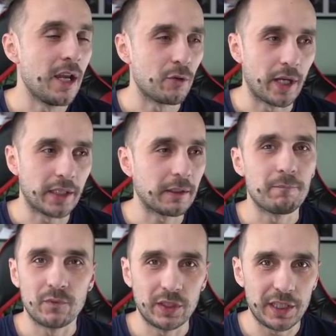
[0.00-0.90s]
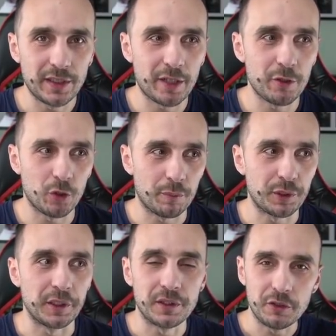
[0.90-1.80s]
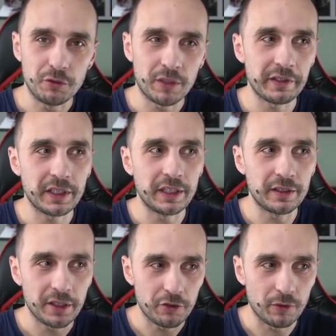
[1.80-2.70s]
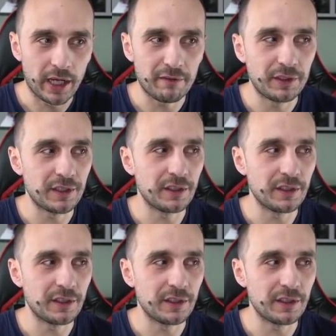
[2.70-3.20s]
right? These are your options. You are here, you have this